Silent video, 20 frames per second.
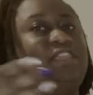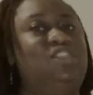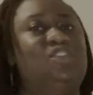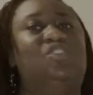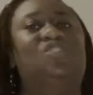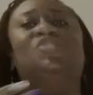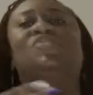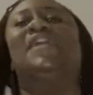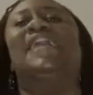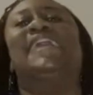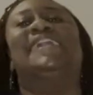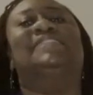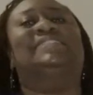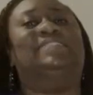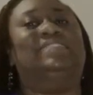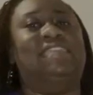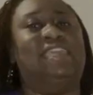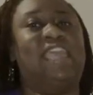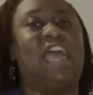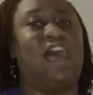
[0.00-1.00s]
you can't
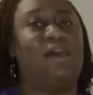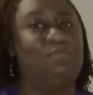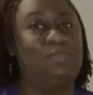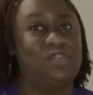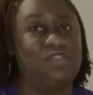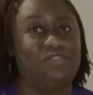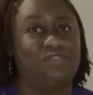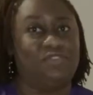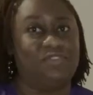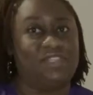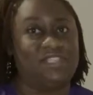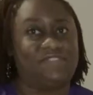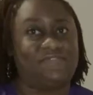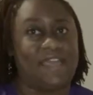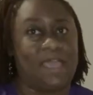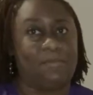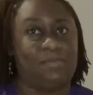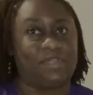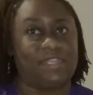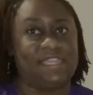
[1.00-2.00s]
see how beautiful this
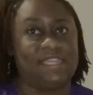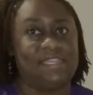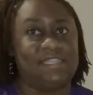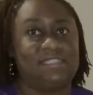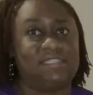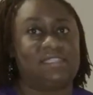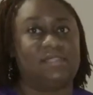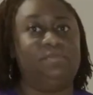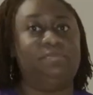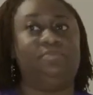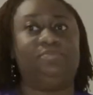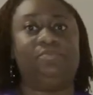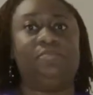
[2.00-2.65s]
fabric is.